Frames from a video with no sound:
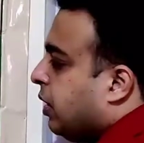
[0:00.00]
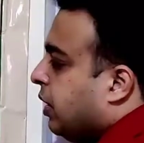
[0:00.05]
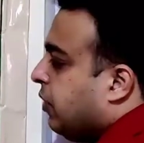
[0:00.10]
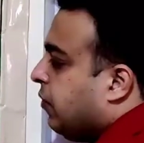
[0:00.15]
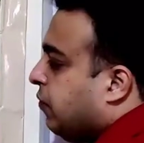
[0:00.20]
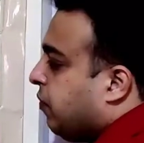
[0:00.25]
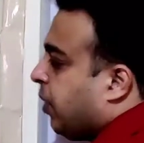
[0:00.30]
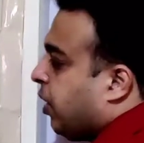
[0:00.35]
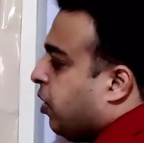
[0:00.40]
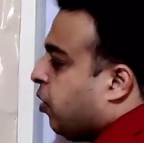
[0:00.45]

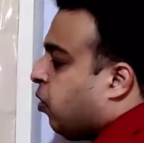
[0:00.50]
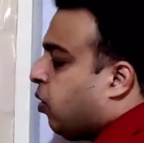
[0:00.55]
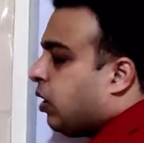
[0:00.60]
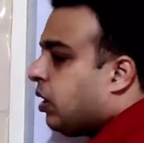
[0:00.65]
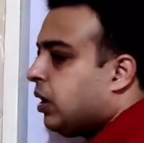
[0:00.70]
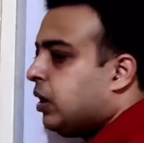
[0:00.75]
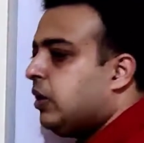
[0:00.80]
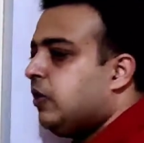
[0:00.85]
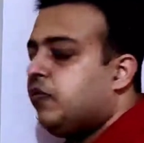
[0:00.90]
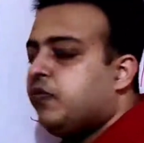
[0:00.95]
d5
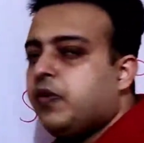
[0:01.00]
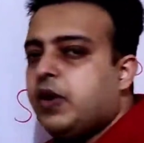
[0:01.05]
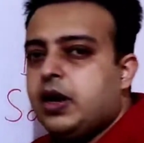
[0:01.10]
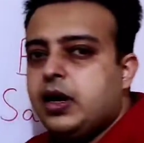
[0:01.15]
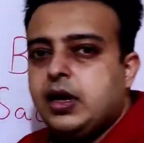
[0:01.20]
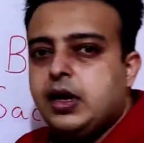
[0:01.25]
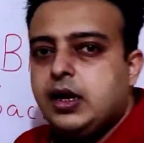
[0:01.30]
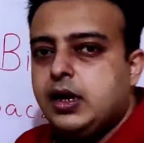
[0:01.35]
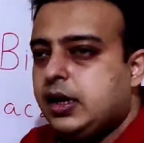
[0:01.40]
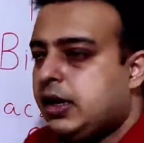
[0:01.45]
or
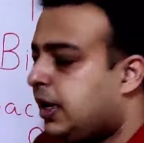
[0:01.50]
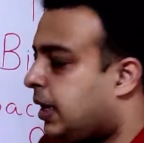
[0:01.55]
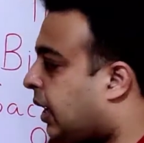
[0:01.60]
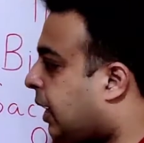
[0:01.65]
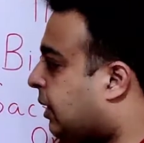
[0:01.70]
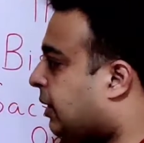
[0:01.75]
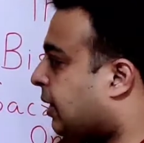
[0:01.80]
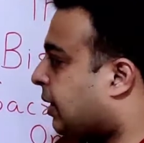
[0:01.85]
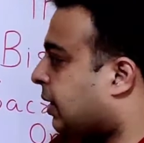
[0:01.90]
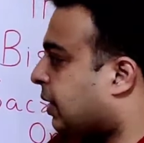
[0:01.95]
e5,
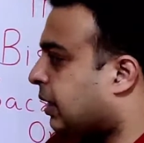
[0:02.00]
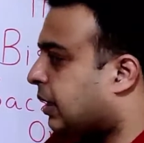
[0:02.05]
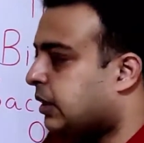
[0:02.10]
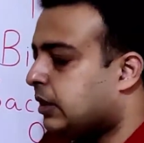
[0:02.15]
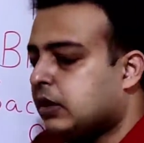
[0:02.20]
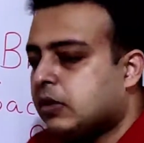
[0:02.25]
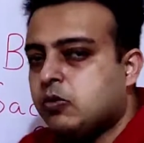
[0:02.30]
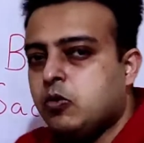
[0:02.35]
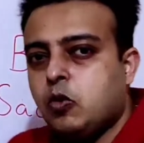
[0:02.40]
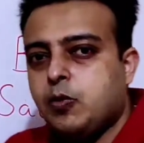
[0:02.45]
at a
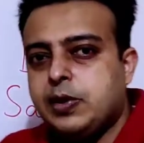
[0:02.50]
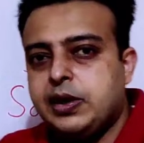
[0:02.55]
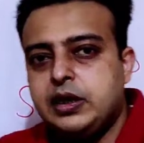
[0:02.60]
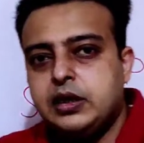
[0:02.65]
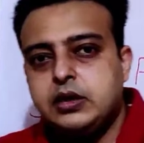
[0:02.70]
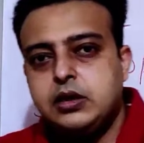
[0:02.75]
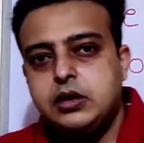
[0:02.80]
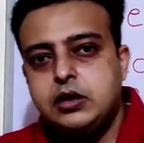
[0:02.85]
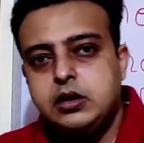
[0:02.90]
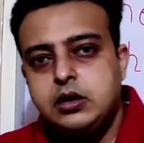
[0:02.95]
later moment.